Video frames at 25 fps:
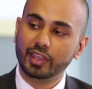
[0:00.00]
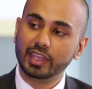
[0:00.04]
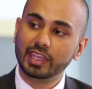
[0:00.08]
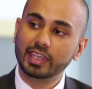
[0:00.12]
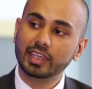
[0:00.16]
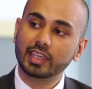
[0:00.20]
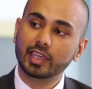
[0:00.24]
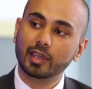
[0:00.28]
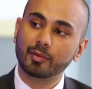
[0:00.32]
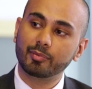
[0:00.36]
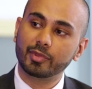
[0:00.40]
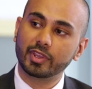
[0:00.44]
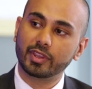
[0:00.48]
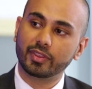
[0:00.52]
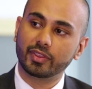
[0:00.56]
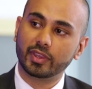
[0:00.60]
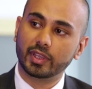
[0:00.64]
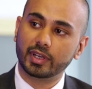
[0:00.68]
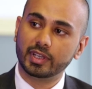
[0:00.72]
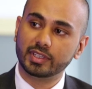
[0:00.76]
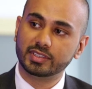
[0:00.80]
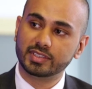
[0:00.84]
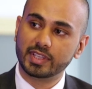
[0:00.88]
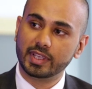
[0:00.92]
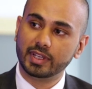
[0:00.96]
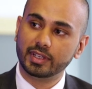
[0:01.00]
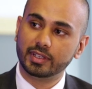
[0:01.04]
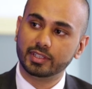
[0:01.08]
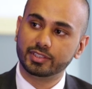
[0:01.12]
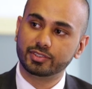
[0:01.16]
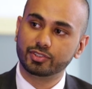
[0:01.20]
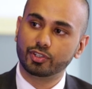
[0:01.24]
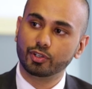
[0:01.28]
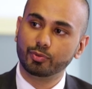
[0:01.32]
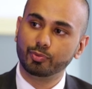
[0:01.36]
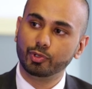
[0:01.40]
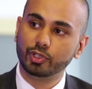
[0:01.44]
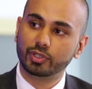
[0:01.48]
The income that is then
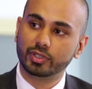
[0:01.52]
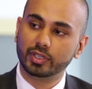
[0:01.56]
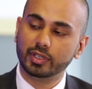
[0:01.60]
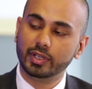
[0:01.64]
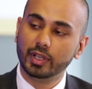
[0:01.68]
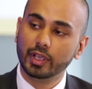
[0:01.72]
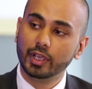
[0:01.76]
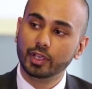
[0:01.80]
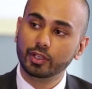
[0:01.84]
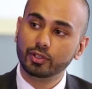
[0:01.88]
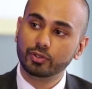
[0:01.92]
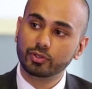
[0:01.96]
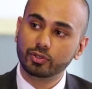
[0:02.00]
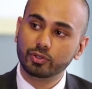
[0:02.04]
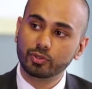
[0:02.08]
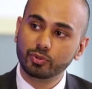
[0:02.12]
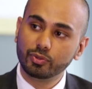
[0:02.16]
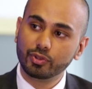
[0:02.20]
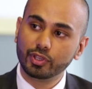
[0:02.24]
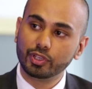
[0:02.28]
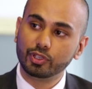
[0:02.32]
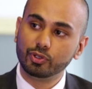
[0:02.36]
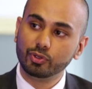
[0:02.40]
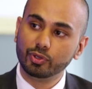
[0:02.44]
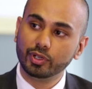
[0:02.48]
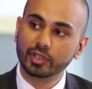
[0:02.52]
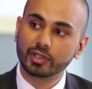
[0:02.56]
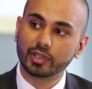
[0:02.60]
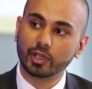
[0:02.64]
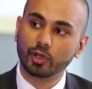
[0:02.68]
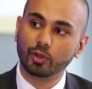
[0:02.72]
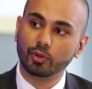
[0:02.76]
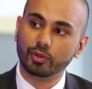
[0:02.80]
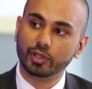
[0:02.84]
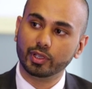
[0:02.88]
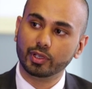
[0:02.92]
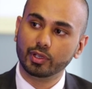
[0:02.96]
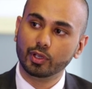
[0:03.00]
distributed to the unit
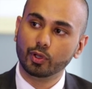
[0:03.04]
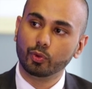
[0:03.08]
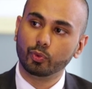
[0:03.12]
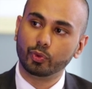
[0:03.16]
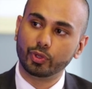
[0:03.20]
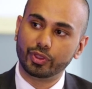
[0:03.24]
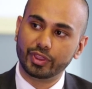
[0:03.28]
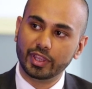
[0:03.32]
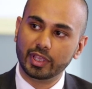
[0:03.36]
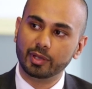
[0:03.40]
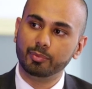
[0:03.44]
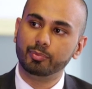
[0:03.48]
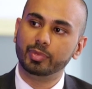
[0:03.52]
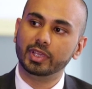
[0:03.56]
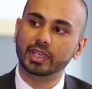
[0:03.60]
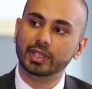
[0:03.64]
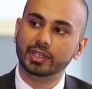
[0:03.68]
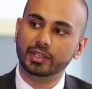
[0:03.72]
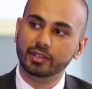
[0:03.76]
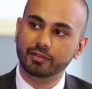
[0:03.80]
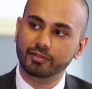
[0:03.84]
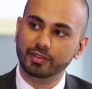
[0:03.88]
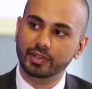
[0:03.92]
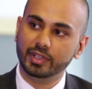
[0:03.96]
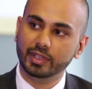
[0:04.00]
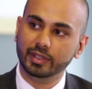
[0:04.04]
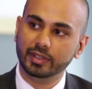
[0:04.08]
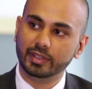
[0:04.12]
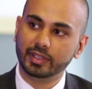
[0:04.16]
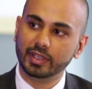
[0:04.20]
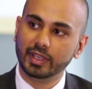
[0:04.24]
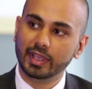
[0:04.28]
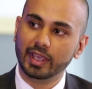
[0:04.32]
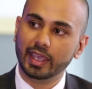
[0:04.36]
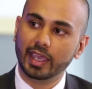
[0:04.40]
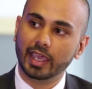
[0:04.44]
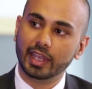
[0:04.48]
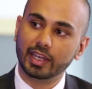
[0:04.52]
holder would then be a dividend.
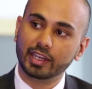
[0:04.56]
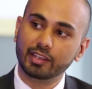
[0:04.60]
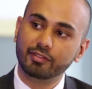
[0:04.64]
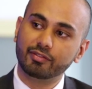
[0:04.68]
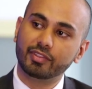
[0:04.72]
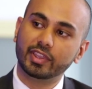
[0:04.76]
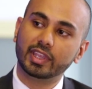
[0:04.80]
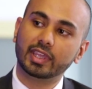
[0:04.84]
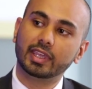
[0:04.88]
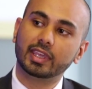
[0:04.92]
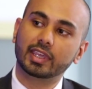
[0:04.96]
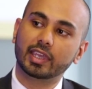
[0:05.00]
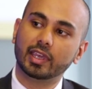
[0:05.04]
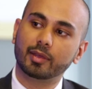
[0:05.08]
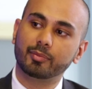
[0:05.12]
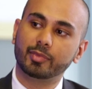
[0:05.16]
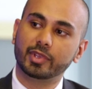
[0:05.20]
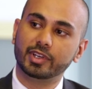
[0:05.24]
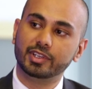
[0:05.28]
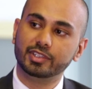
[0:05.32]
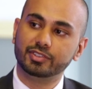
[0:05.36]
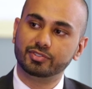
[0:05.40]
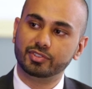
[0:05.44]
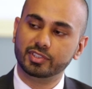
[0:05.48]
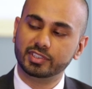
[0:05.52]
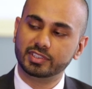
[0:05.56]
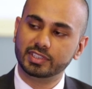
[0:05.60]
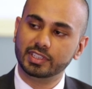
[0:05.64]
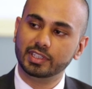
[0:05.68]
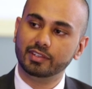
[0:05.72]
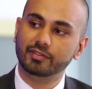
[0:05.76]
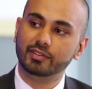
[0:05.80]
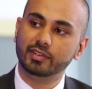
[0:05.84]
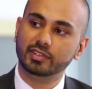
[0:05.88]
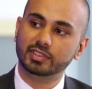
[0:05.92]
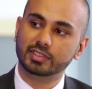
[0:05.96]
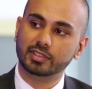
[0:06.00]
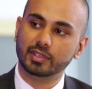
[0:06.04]
And if the income that is
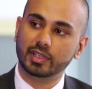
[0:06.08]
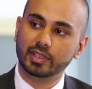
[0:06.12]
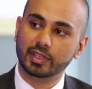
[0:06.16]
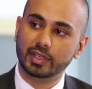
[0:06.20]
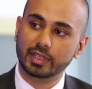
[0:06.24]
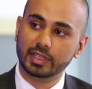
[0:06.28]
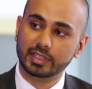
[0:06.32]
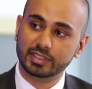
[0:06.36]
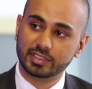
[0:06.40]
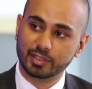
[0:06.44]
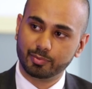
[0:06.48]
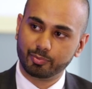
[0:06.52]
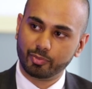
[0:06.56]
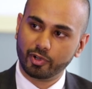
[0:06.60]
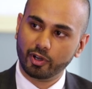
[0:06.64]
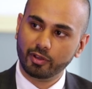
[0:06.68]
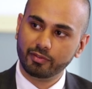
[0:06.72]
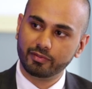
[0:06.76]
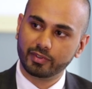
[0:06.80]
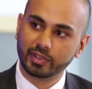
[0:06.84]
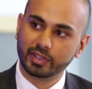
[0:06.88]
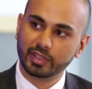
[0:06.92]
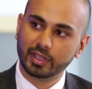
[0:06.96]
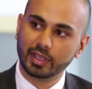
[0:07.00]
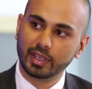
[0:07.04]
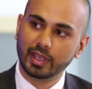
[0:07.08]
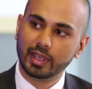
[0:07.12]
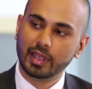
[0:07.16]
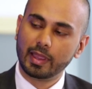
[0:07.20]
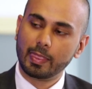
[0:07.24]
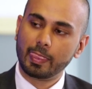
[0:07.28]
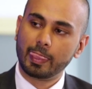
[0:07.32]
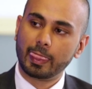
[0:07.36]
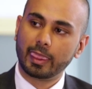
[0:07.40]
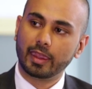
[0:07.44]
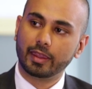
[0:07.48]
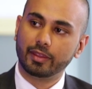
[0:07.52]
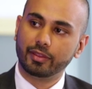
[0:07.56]
received is a profit,
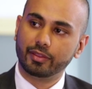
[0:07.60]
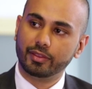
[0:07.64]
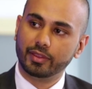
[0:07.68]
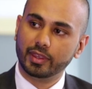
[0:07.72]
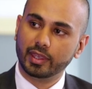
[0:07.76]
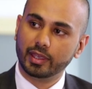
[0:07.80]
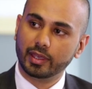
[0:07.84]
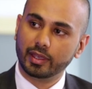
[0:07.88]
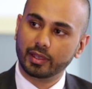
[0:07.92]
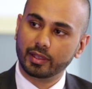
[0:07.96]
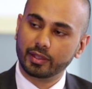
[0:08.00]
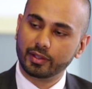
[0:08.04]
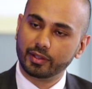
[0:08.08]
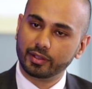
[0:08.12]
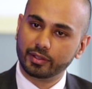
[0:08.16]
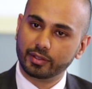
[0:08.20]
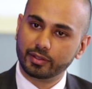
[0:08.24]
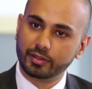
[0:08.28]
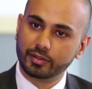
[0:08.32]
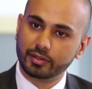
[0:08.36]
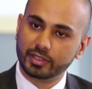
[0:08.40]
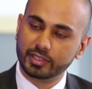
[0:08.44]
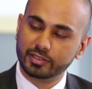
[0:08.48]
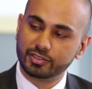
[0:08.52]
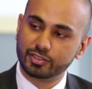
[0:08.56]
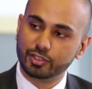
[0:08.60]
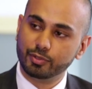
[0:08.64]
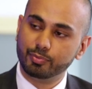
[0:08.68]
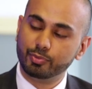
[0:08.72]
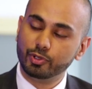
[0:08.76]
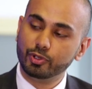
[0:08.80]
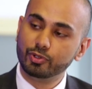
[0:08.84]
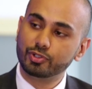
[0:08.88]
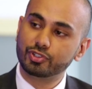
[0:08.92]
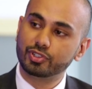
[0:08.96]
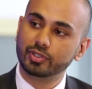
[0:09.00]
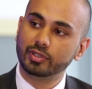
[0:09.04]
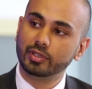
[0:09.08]
the
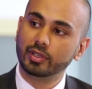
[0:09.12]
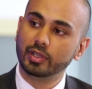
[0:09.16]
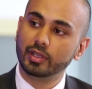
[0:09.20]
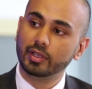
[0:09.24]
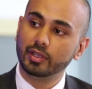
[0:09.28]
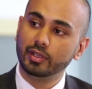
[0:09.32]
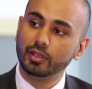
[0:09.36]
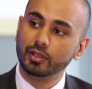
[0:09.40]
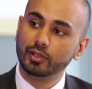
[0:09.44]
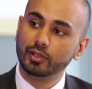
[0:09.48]
distribution